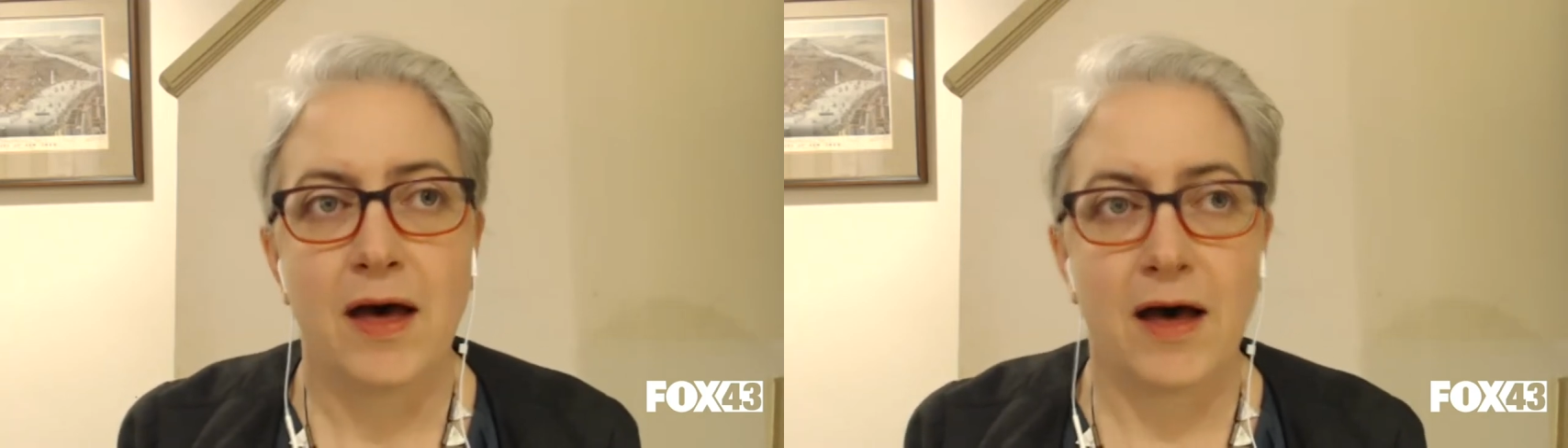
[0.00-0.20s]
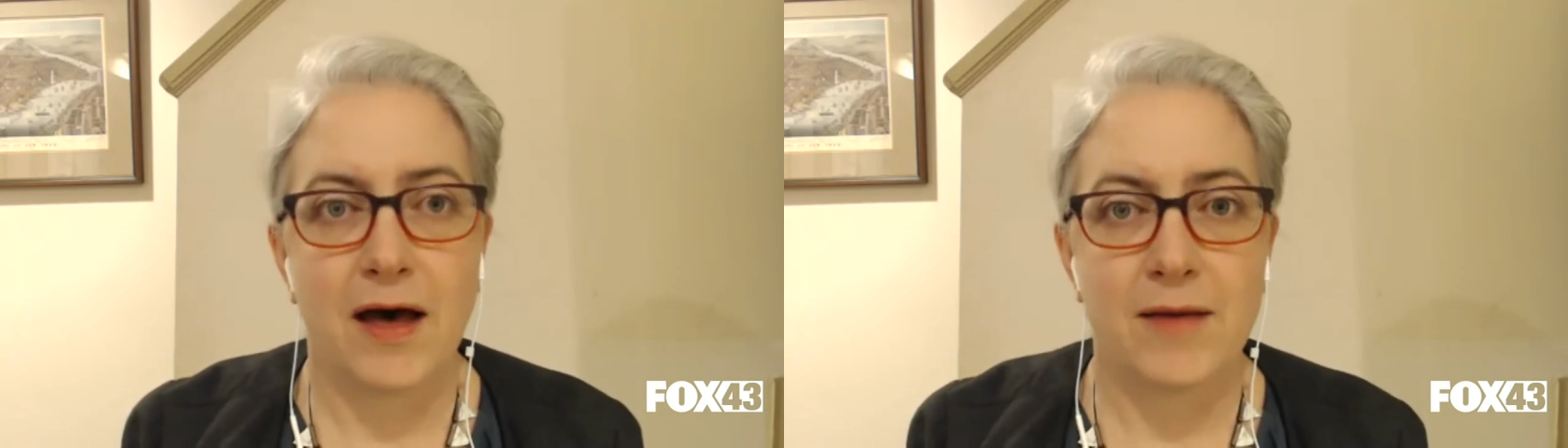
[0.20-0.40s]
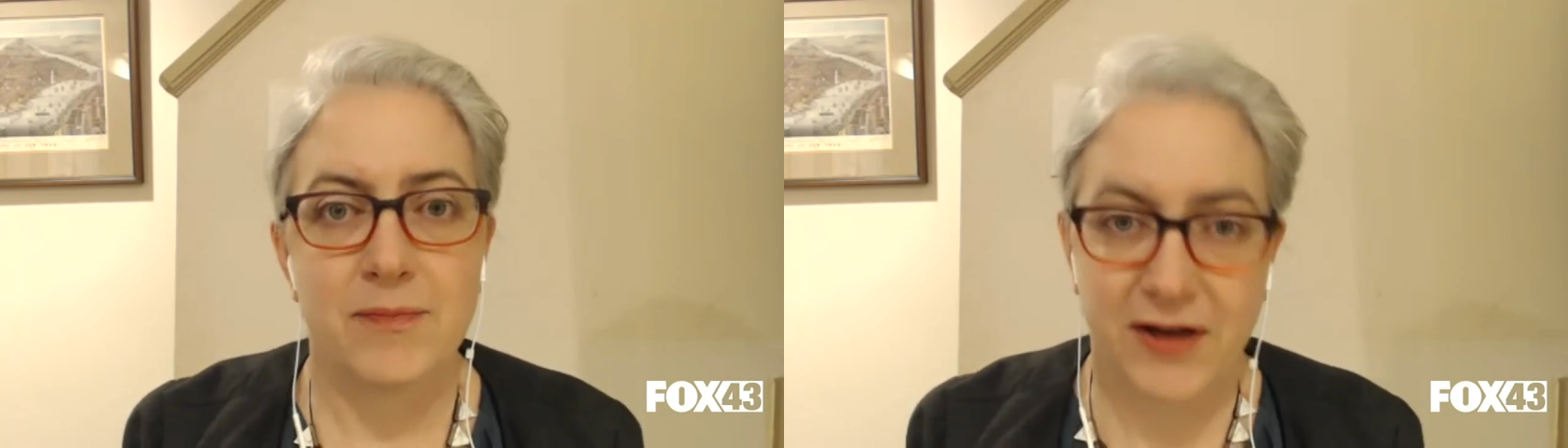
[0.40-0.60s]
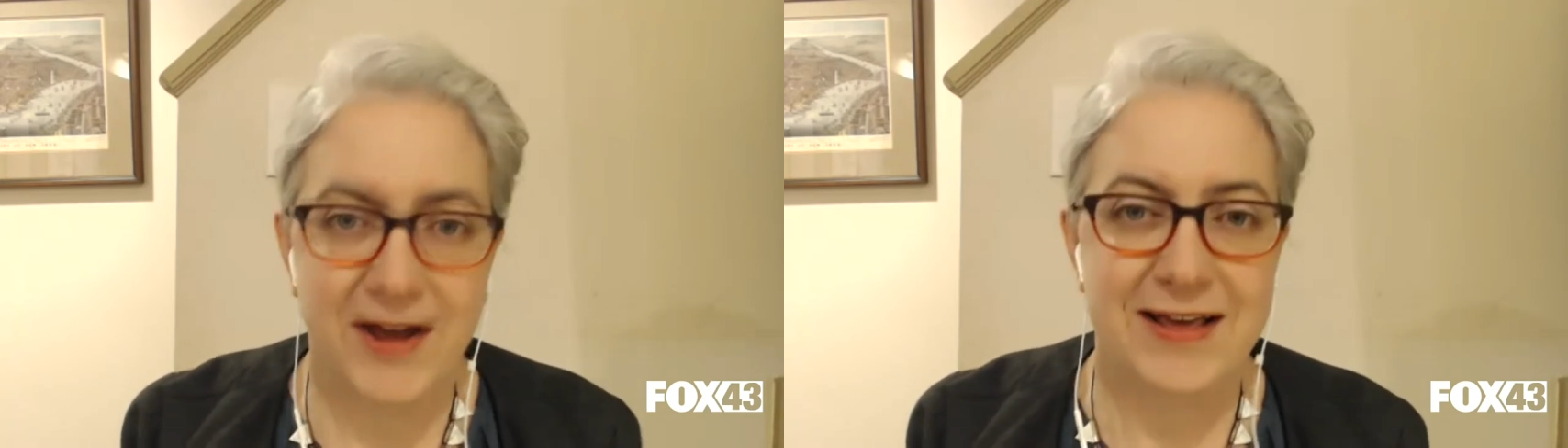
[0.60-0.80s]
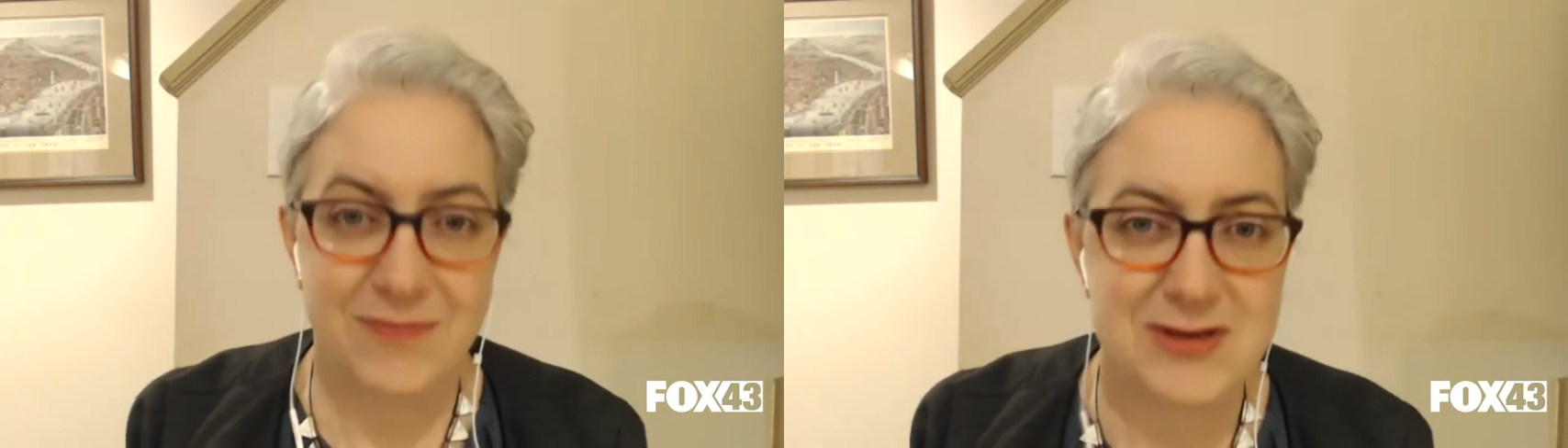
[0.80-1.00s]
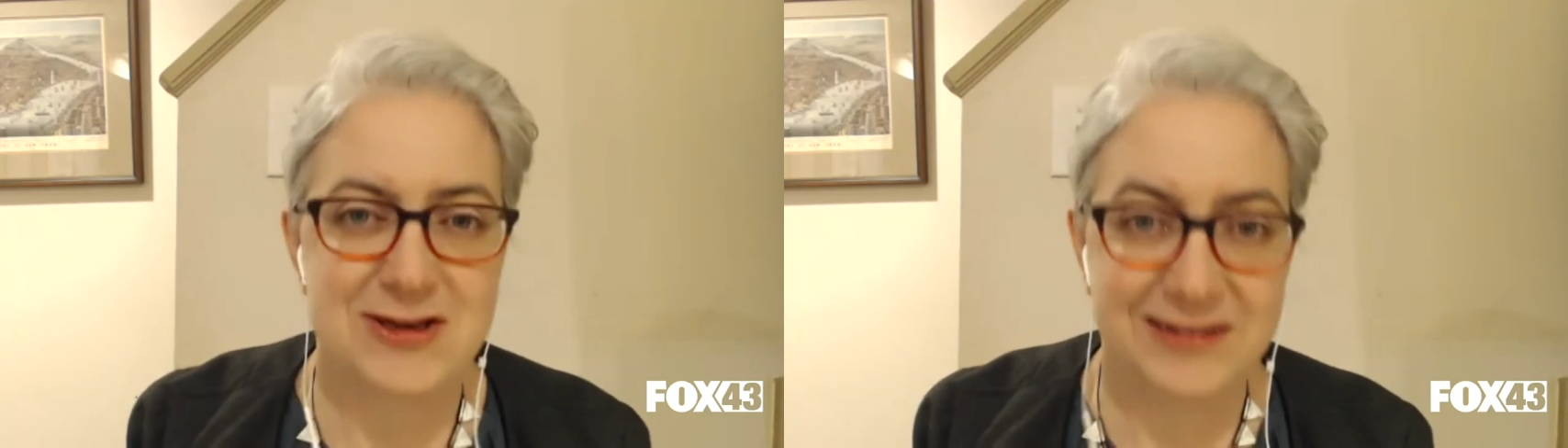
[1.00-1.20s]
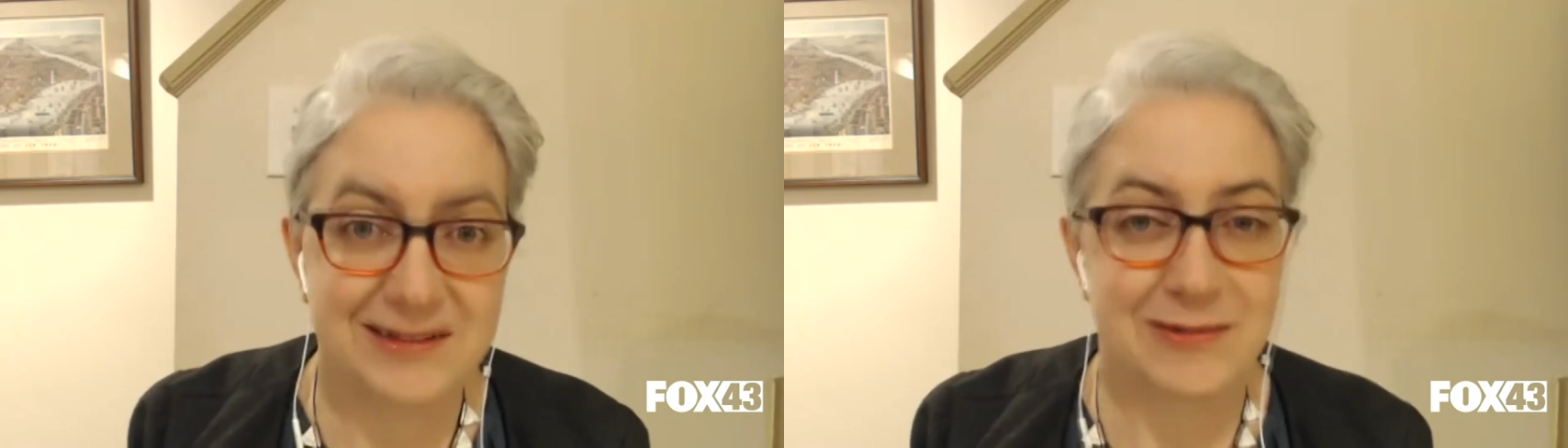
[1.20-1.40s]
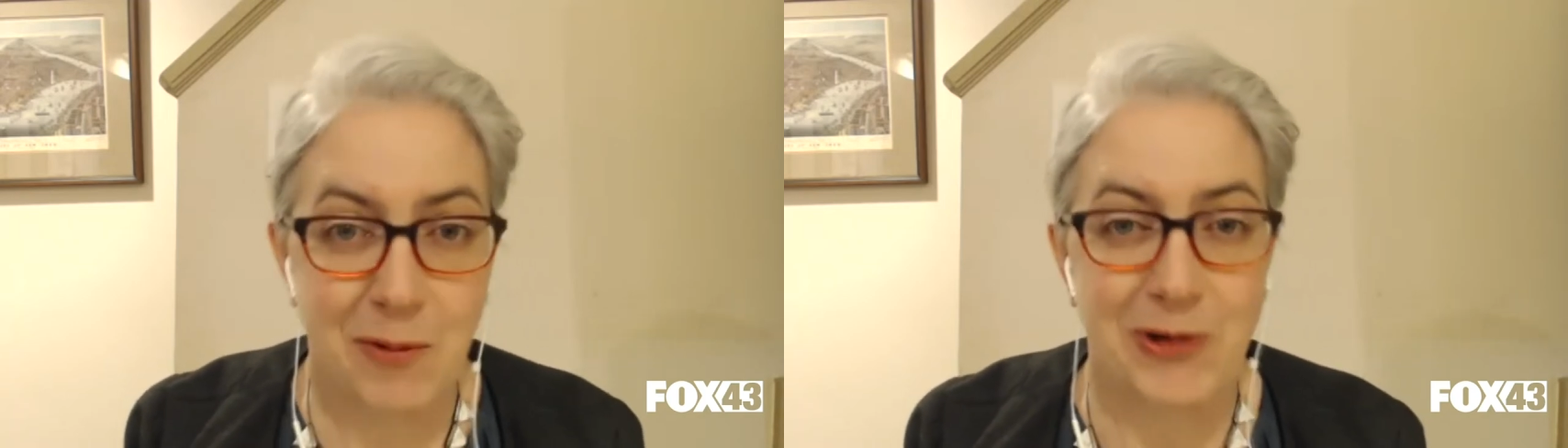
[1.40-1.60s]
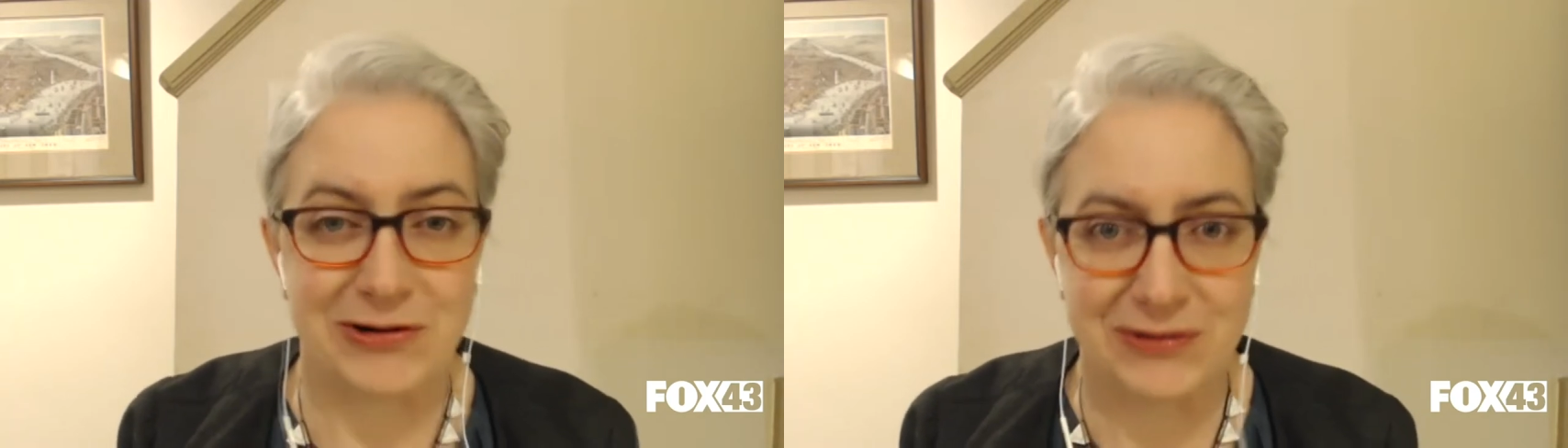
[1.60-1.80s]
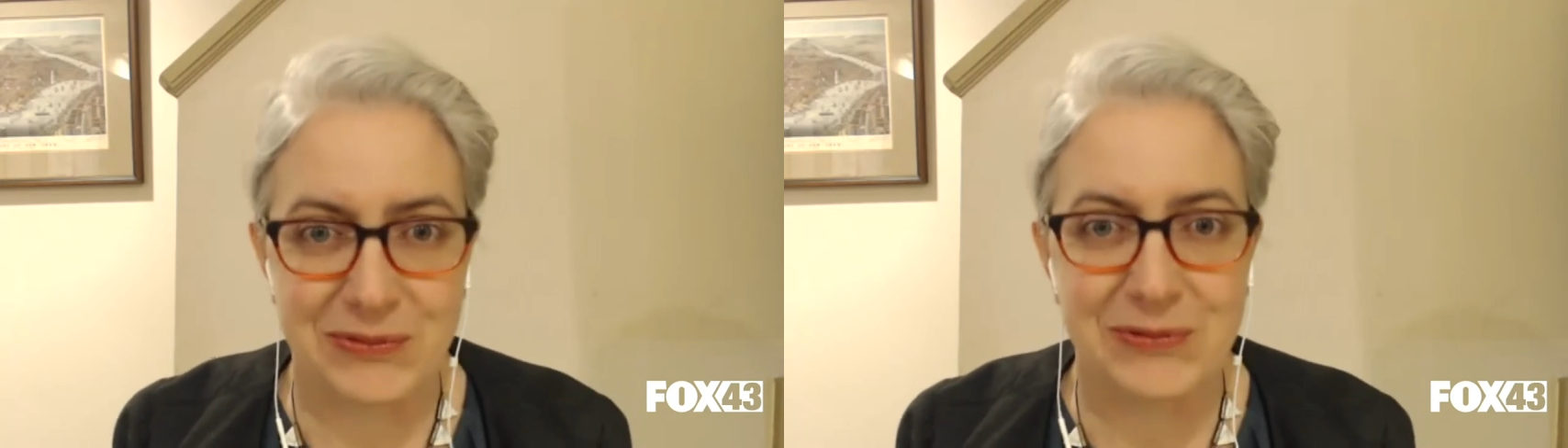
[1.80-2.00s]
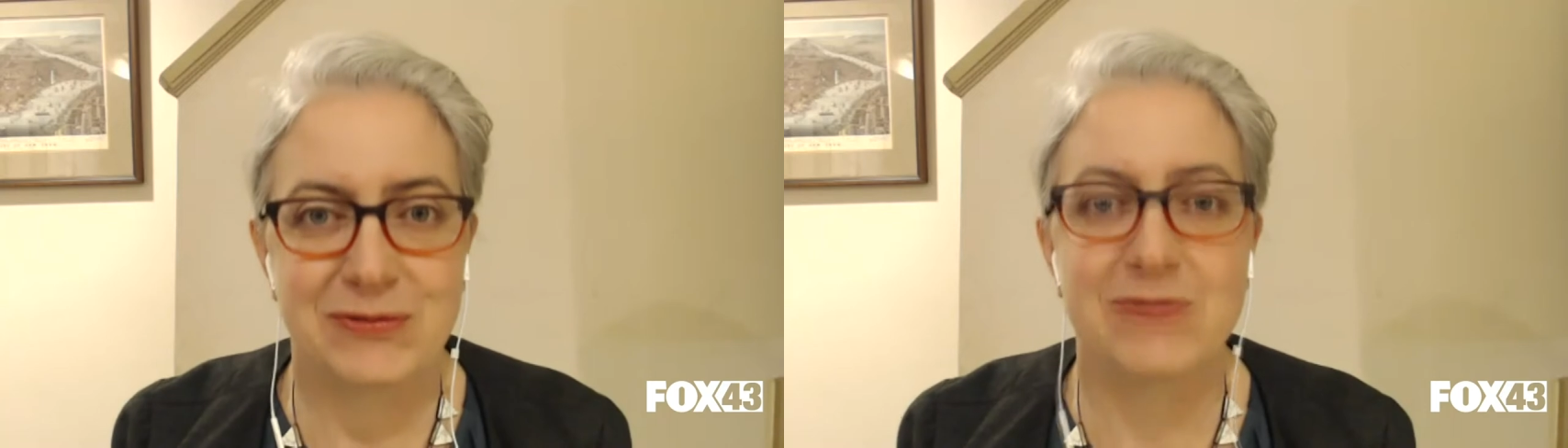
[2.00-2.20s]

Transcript: Uh, but cutting emissions is important too to